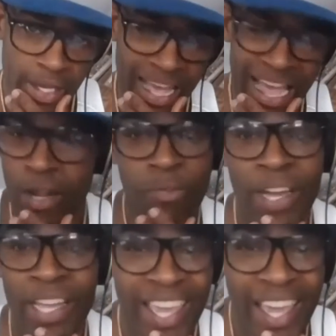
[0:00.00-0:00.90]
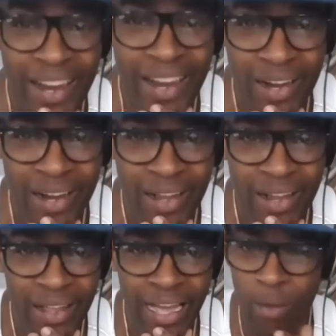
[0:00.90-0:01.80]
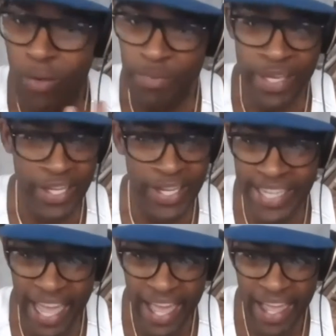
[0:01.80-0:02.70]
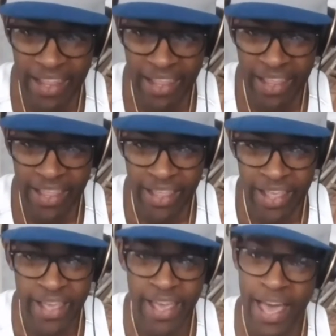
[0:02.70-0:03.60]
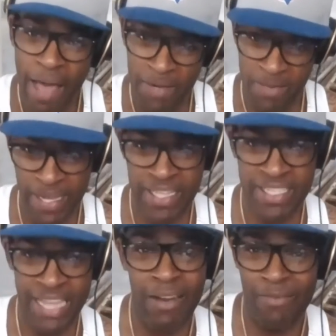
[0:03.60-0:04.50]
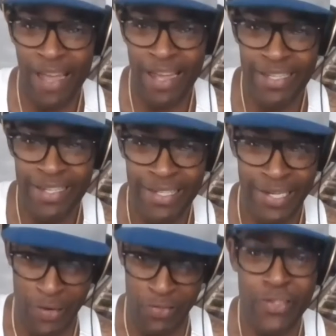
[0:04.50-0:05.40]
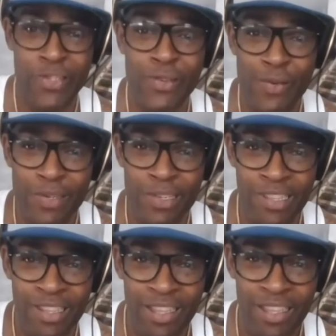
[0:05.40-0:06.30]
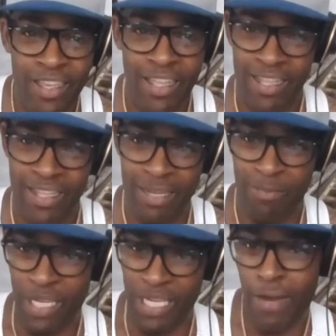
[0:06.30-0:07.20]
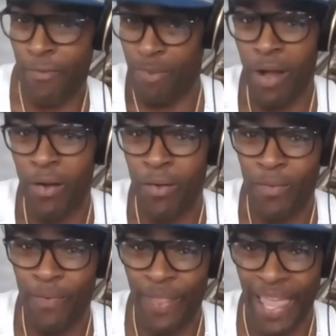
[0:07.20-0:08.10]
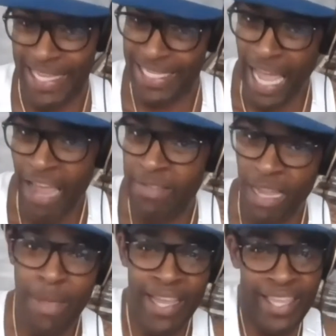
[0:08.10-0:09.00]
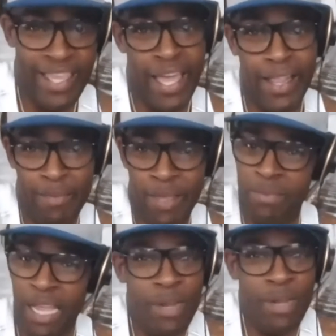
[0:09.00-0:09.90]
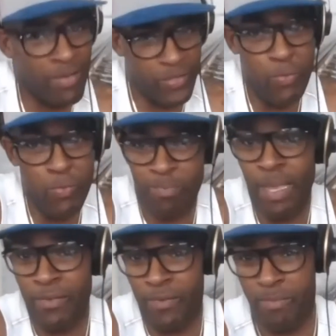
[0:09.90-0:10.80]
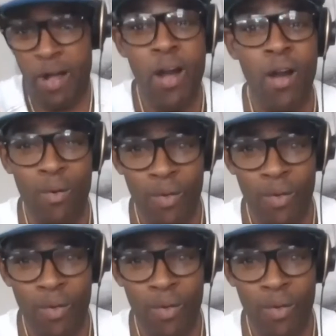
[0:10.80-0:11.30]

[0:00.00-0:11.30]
I don't fucking care. I want to be a good dad. I'm going to make the sacrifices to go to school, to be there for Poe. At times I might yell and be upset, but I'm going to do what's best for Poe.